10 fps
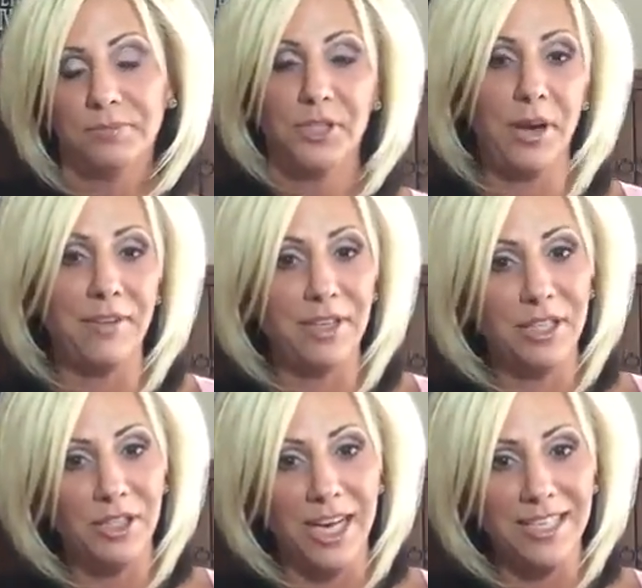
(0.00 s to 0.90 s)
Do you have any
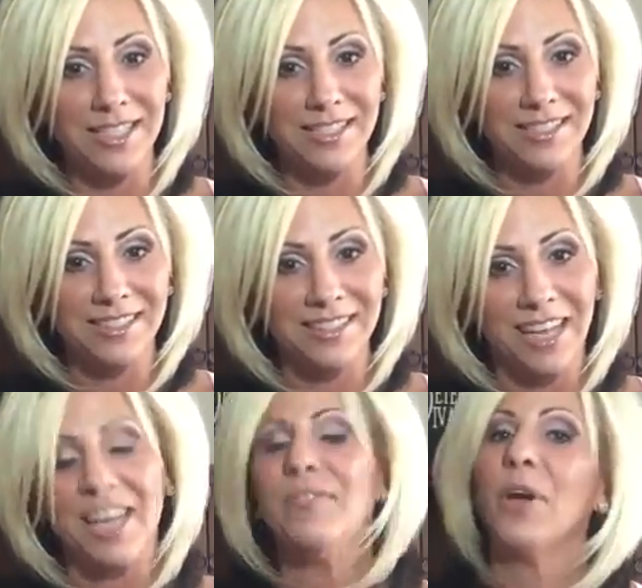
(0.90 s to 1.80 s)
stress?
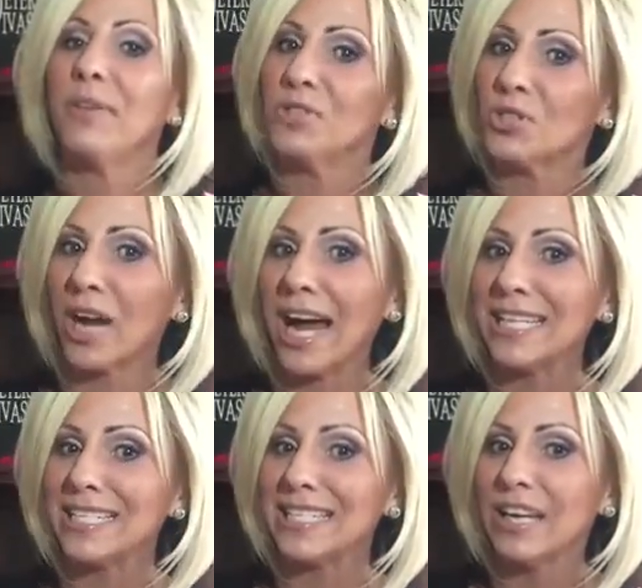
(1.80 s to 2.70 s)
If you have
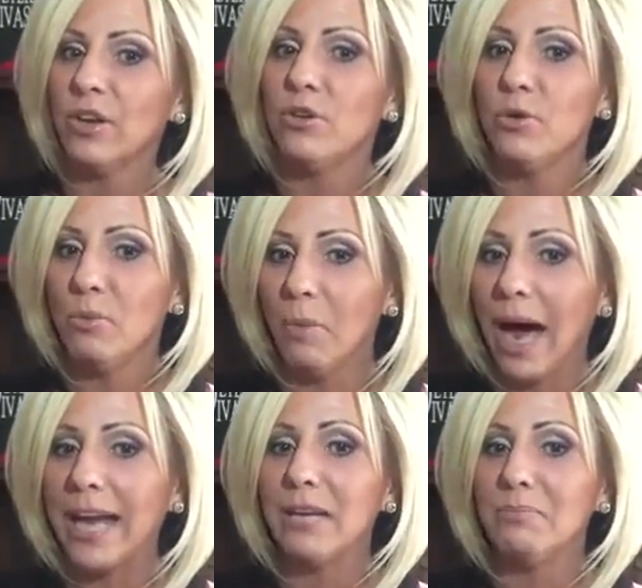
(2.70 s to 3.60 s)
stress, you
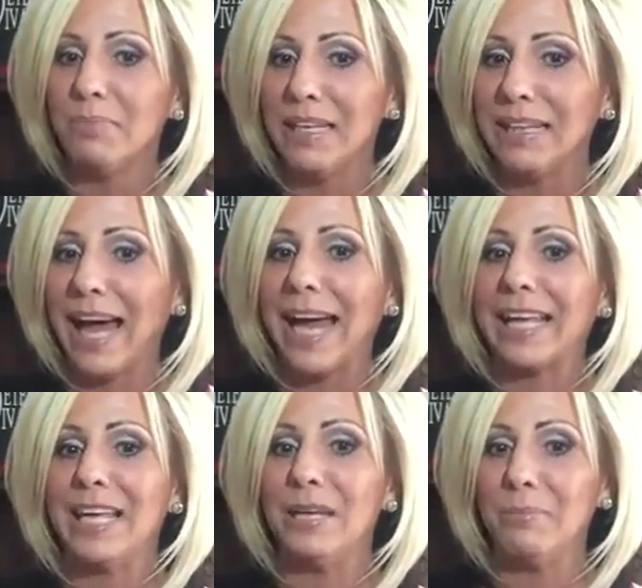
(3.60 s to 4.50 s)
might be
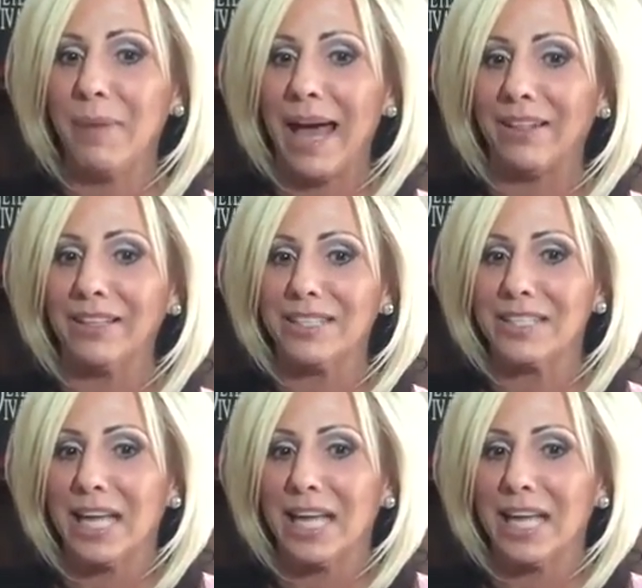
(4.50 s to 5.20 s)
lacking balance.